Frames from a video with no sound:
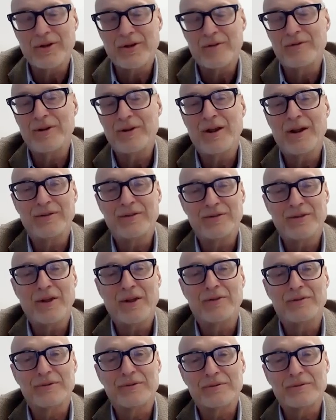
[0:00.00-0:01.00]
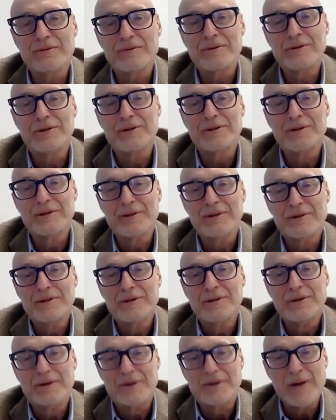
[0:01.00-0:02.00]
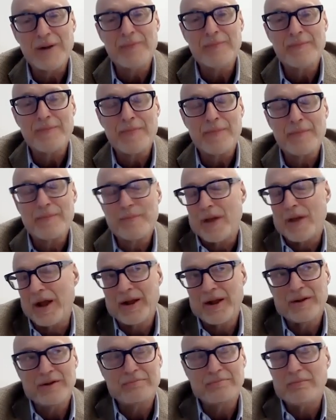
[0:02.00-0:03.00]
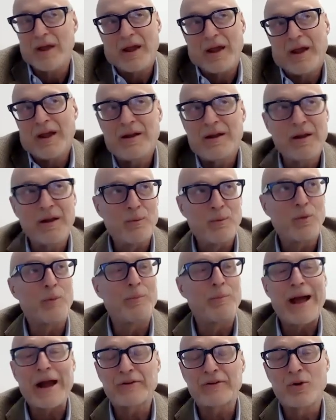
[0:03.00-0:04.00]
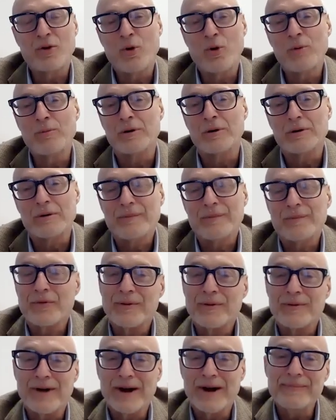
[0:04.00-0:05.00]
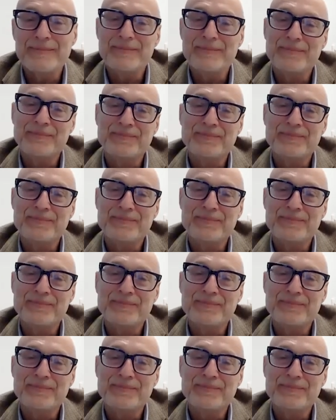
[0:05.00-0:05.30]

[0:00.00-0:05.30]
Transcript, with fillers: seventy-eight cents, right? And, and we're back to normal, right?